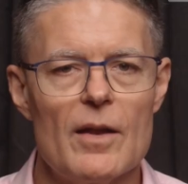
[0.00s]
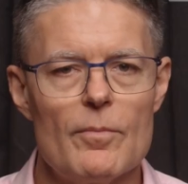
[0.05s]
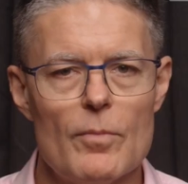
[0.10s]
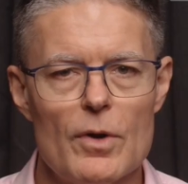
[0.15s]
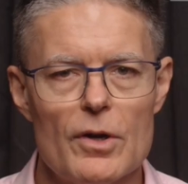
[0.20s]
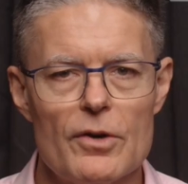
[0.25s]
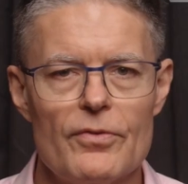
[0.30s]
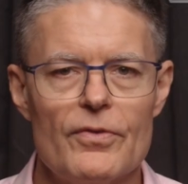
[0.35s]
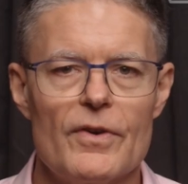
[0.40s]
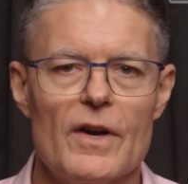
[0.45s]
and
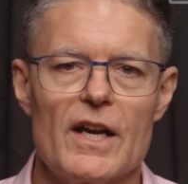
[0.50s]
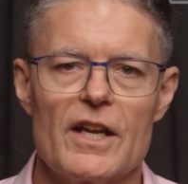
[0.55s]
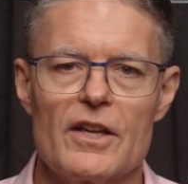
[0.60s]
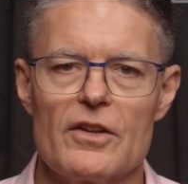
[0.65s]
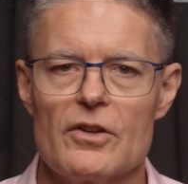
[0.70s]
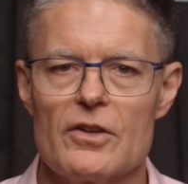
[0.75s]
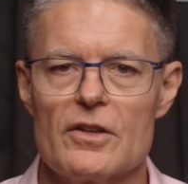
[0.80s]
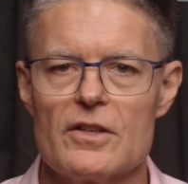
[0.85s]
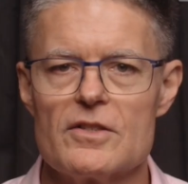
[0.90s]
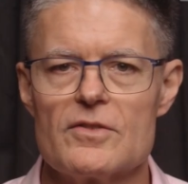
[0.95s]
modifying
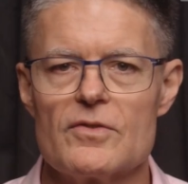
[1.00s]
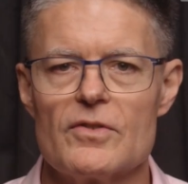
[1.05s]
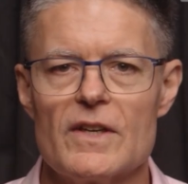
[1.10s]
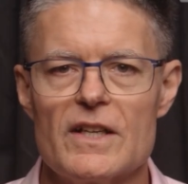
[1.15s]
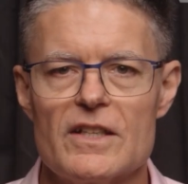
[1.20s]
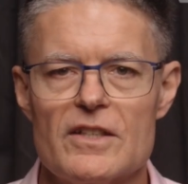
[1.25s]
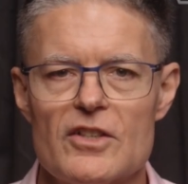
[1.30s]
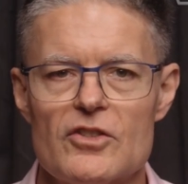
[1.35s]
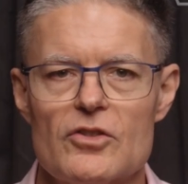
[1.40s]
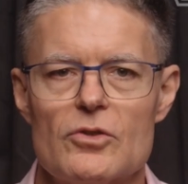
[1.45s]
units for
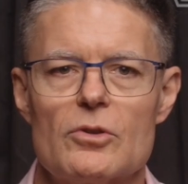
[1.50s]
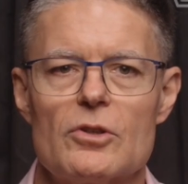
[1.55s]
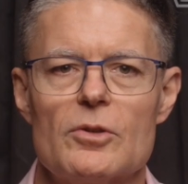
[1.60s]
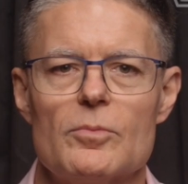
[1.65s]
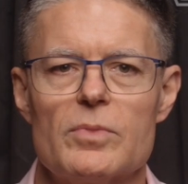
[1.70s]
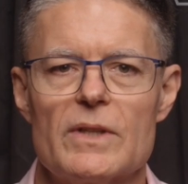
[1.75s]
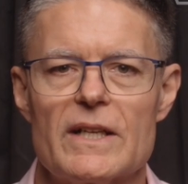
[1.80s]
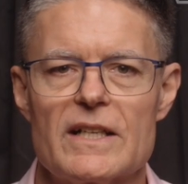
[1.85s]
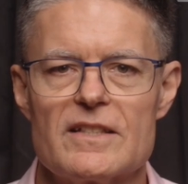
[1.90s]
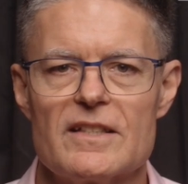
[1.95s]
additional
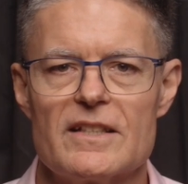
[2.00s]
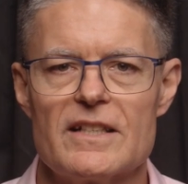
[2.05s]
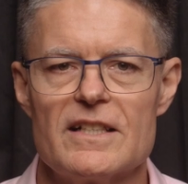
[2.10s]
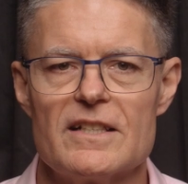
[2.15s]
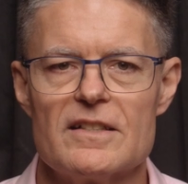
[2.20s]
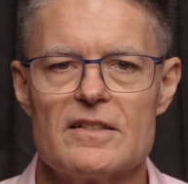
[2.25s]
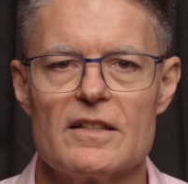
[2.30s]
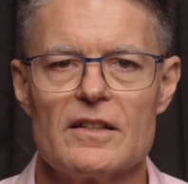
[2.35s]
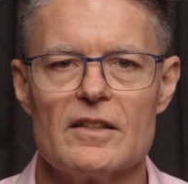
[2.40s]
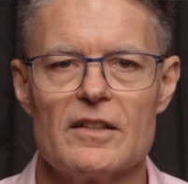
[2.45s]

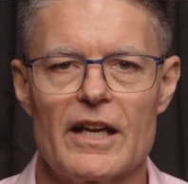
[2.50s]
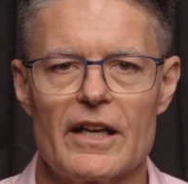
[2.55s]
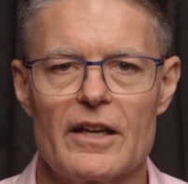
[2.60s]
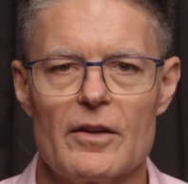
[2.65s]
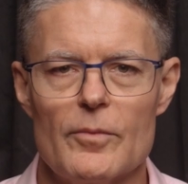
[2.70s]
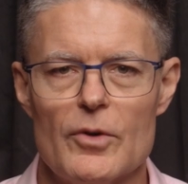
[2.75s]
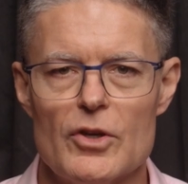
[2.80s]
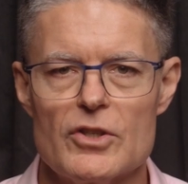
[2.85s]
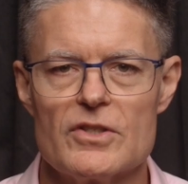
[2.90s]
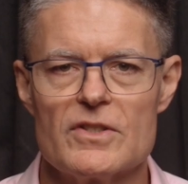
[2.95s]
complexities like
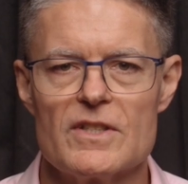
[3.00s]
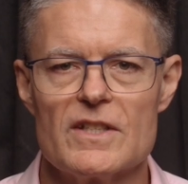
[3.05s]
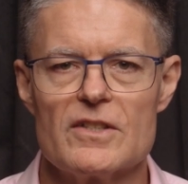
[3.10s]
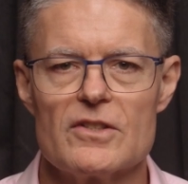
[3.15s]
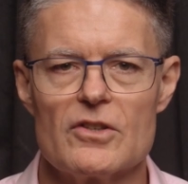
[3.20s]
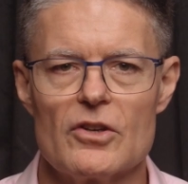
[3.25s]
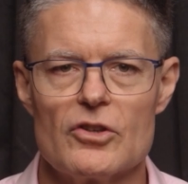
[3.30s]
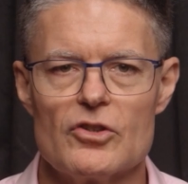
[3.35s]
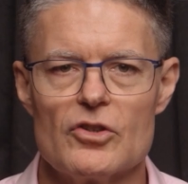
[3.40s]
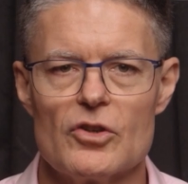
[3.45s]
emergency
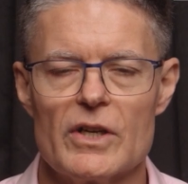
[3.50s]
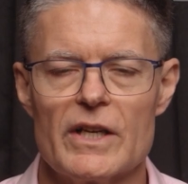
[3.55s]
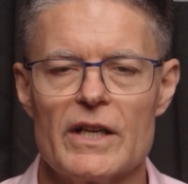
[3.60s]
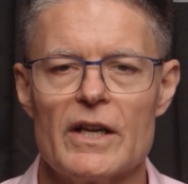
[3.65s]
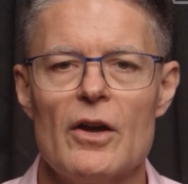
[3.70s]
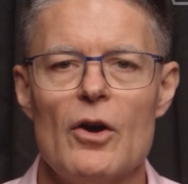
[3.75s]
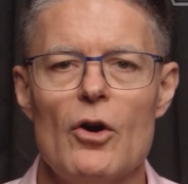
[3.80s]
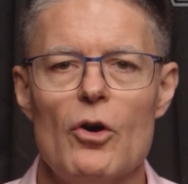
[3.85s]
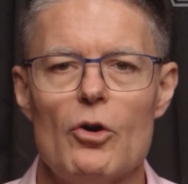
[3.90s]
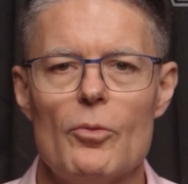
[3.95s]
surgery
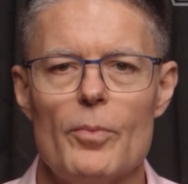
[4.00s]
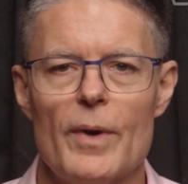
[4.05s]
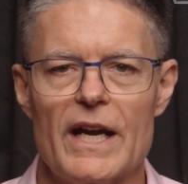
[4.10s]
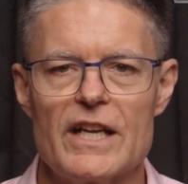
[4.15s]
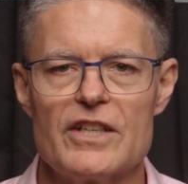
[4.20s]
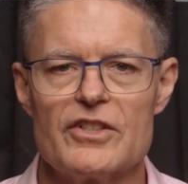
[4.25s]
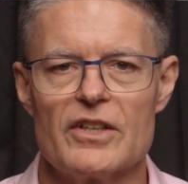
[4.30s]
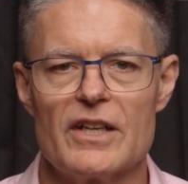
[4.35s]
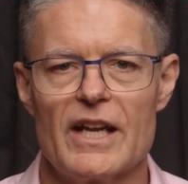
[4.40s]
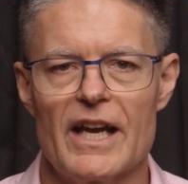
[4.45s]
or
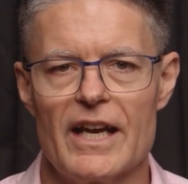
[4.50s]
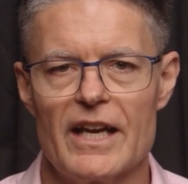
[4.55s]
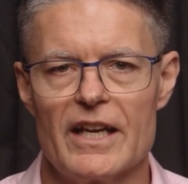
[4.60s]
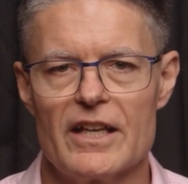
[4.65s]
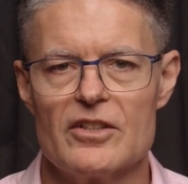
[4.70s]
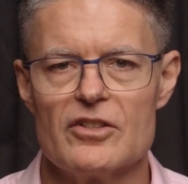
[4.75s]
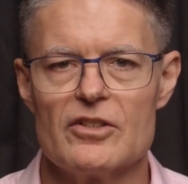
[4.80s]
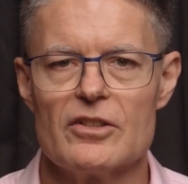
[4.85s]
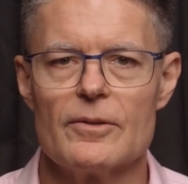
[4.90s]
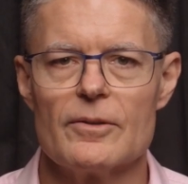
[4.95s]
patient age.